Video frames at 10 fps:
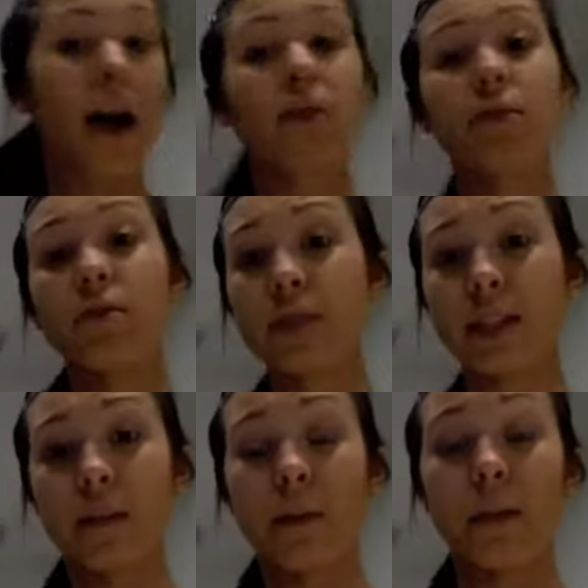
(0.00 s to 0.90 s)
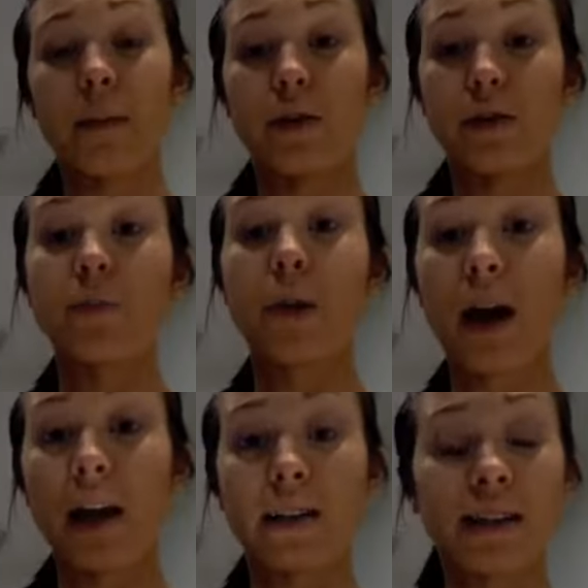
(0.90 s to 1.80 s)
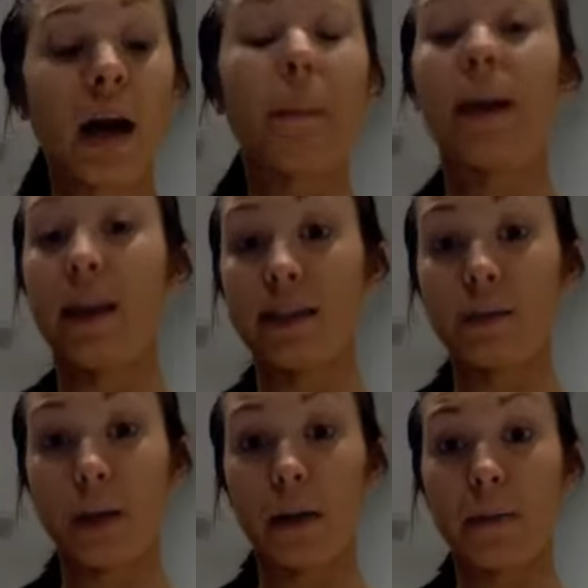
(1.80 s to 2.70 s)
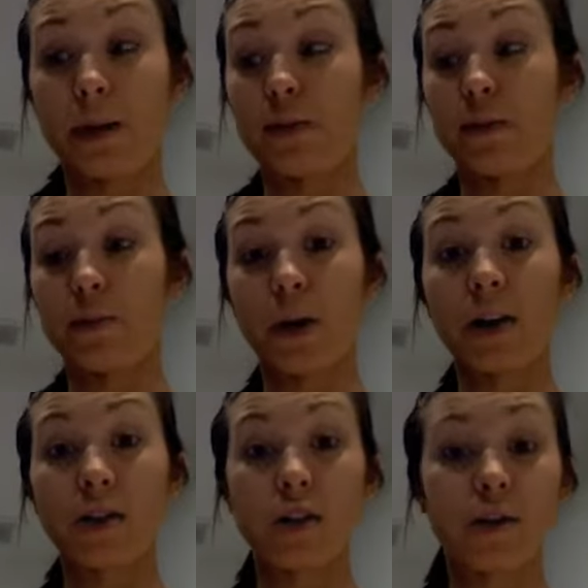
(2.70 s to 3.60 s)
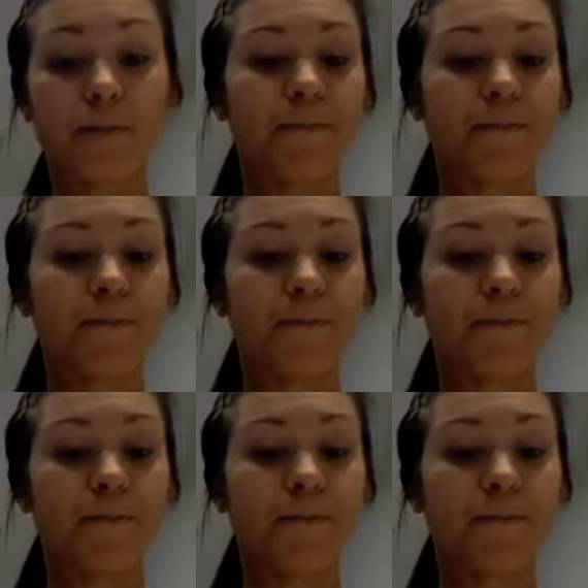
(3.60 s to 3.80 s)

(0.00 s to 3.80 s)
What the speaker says: don't use any Bare Minerals products, but it is a Bare Minerals brush.